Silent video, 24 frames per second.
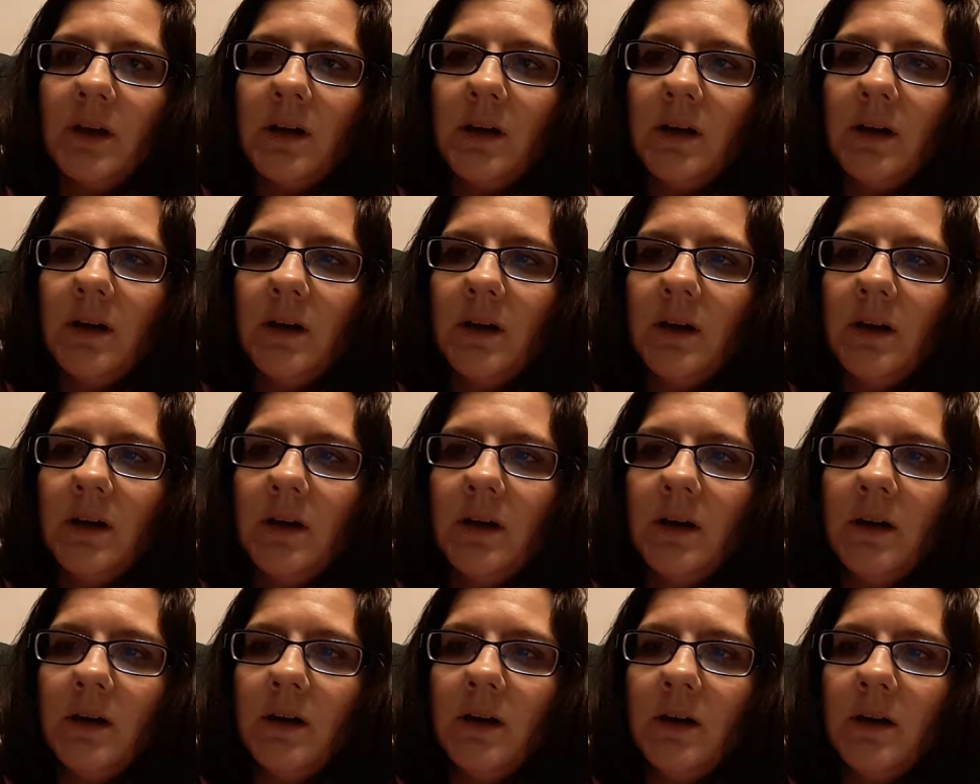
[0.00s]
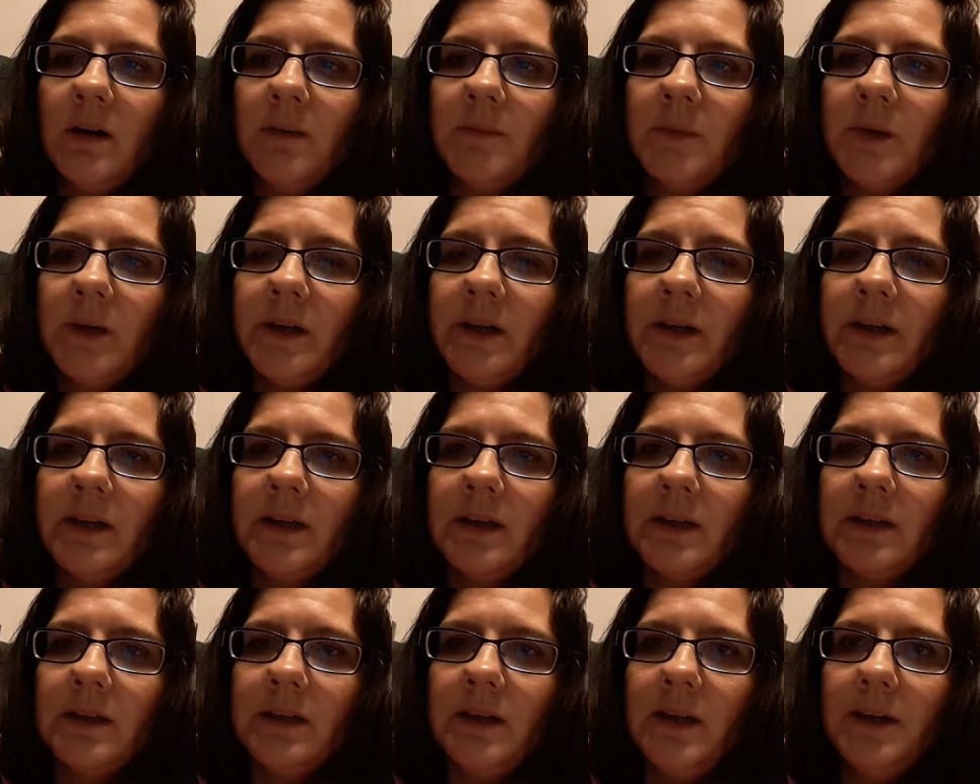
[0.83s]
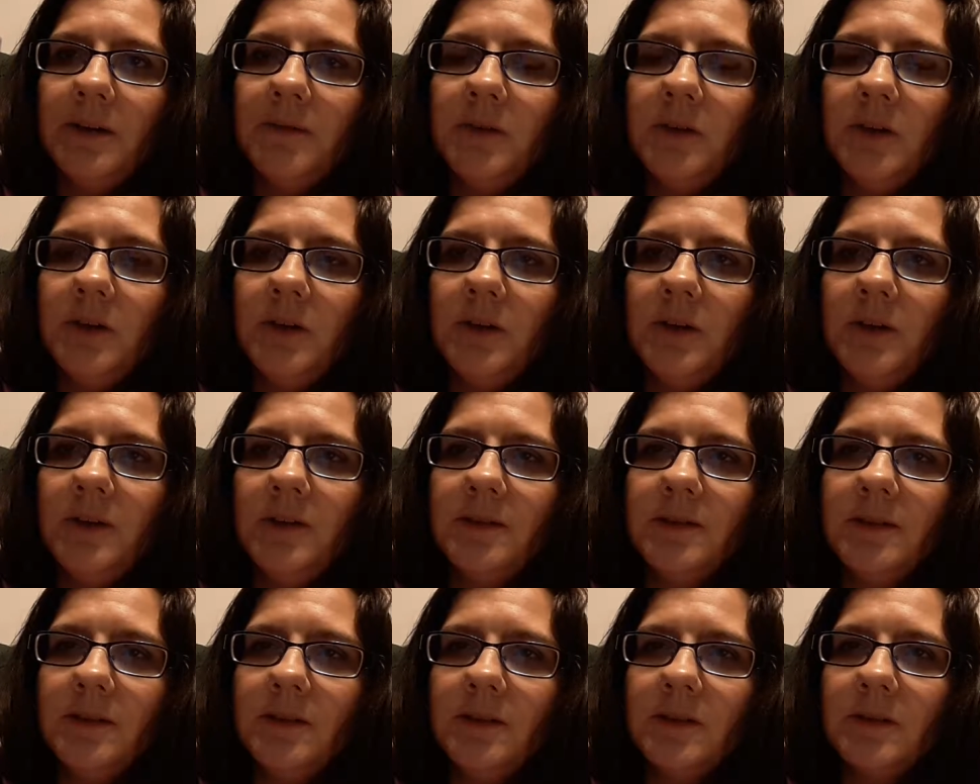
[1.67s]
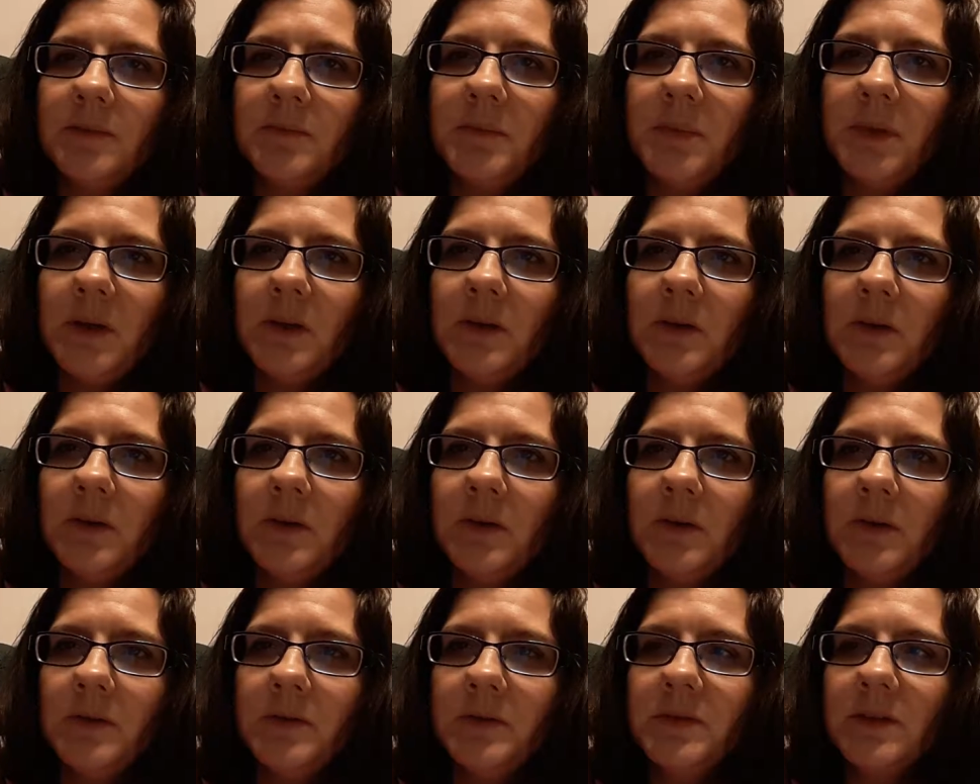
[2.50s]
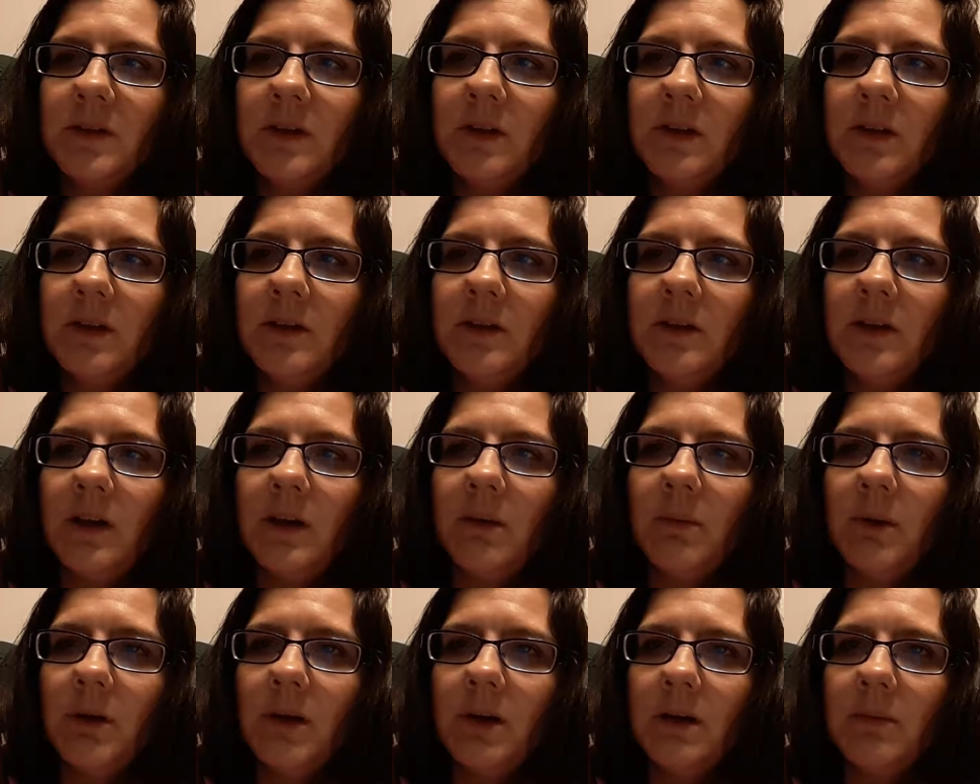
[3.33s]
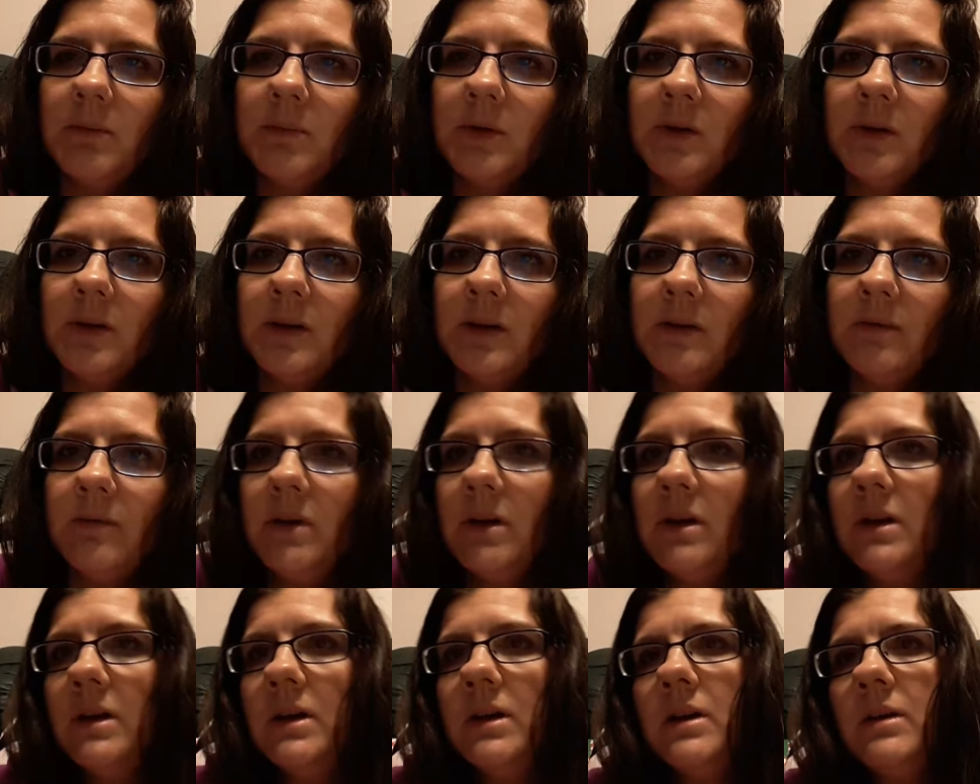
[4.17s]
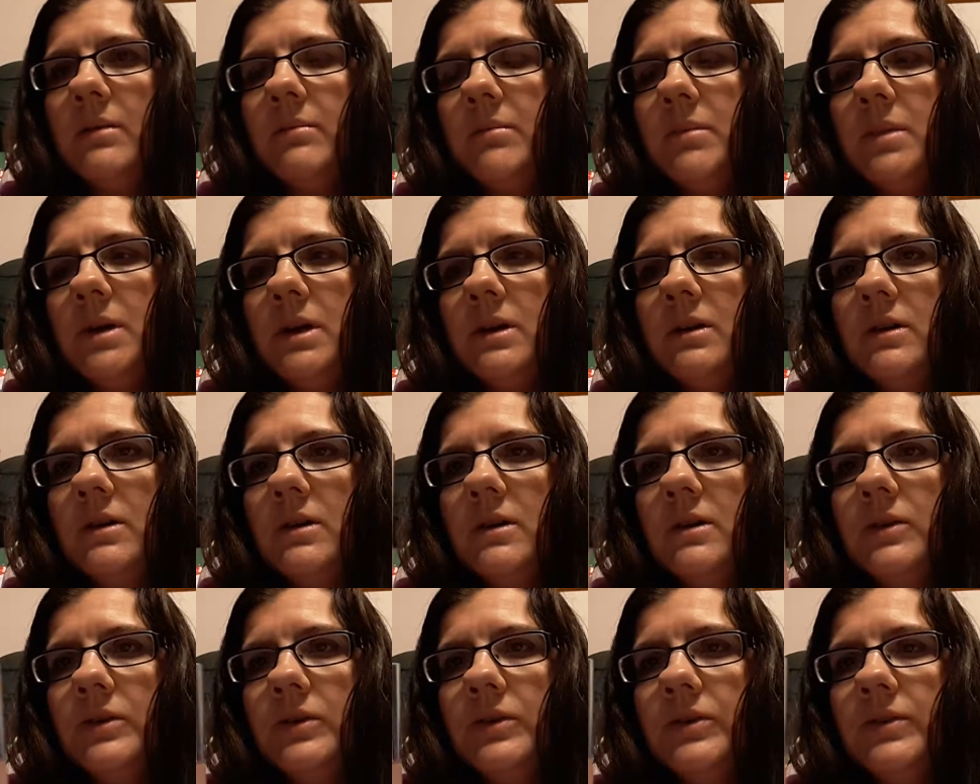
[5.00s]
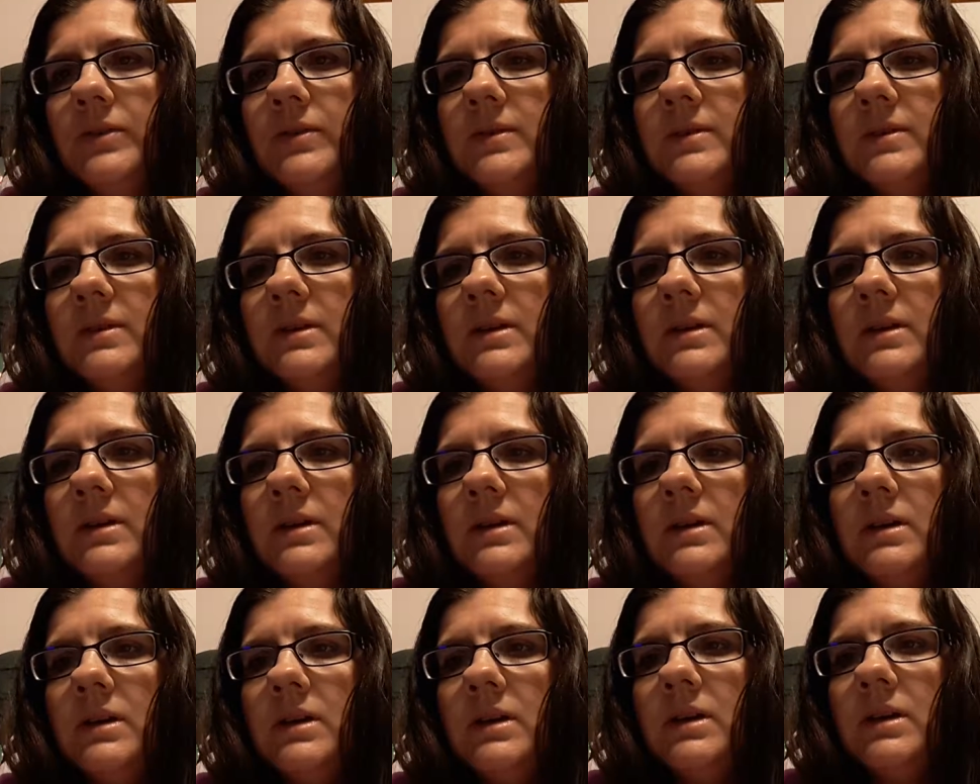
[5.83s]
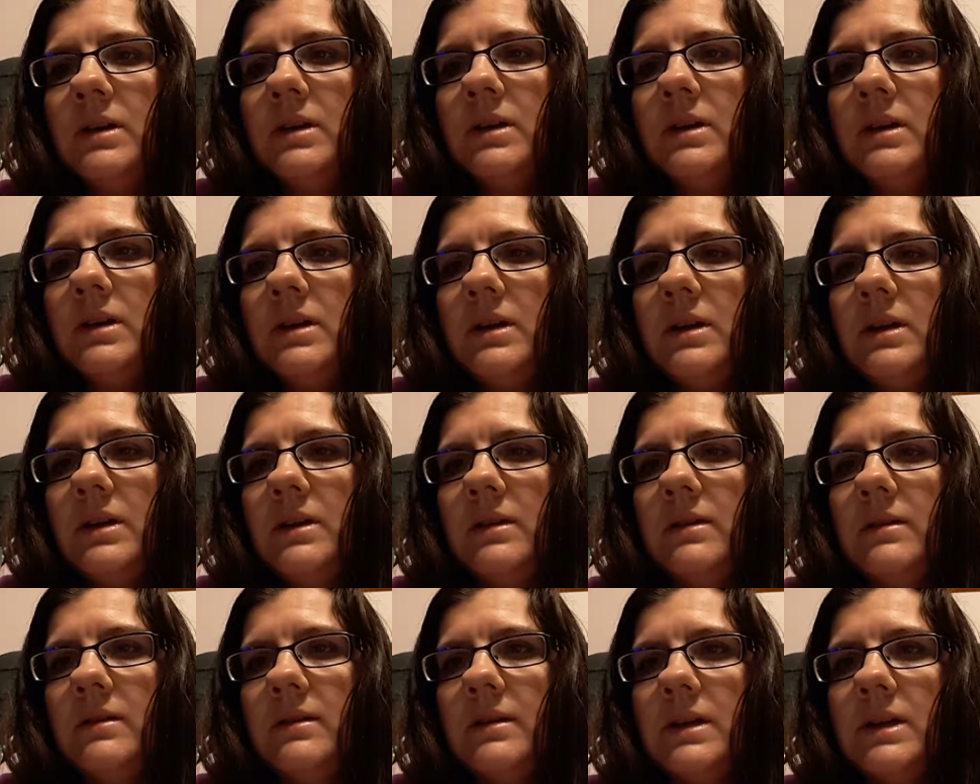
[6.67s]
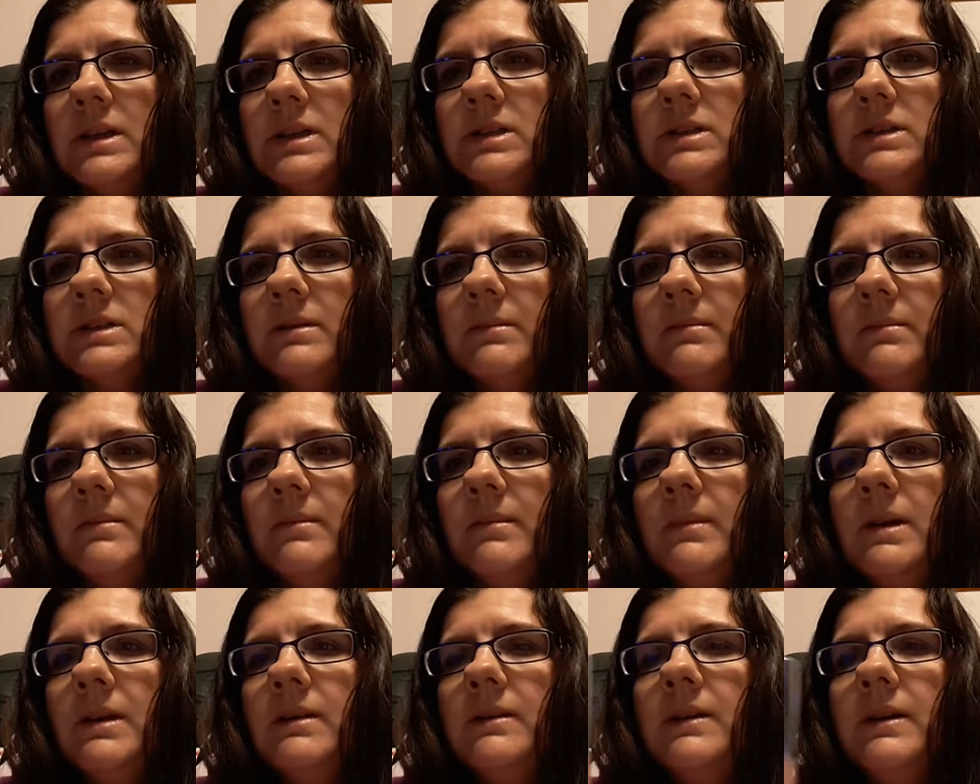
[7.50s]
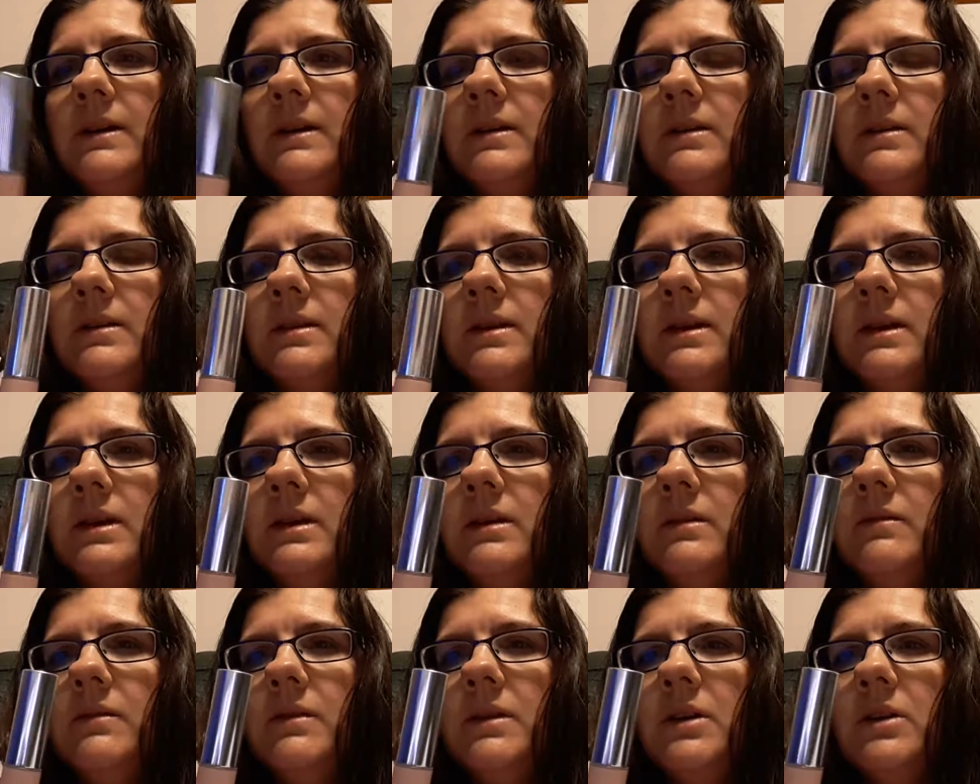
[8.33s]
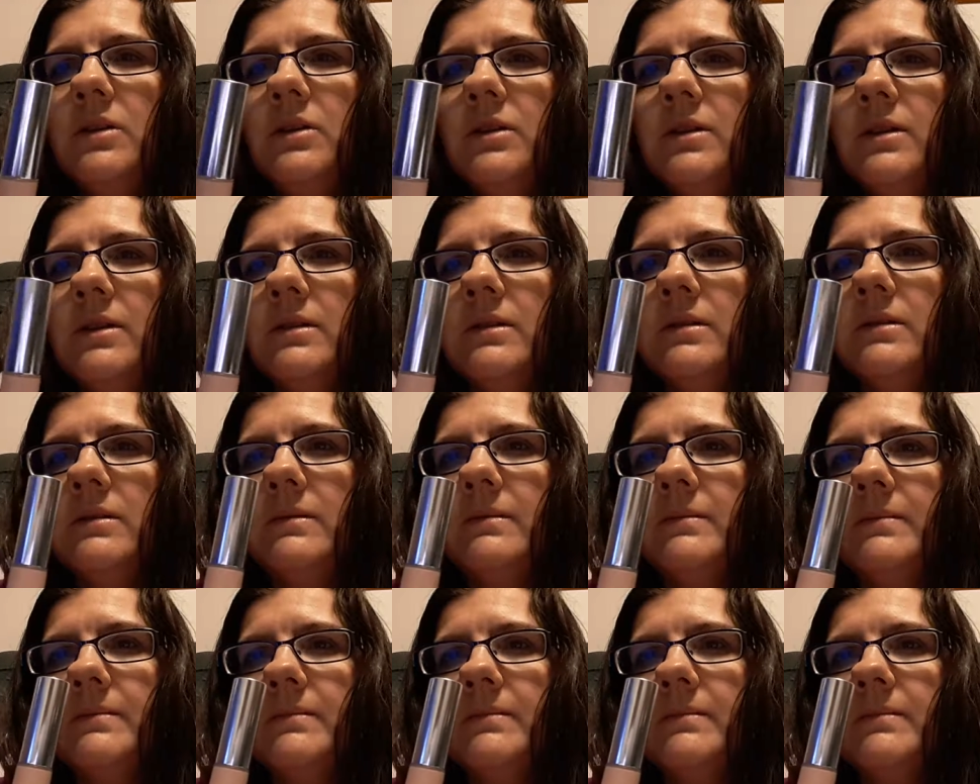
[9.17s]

I hardly ever use this because I like to keep it upright, because it's such a messy thing if you don't,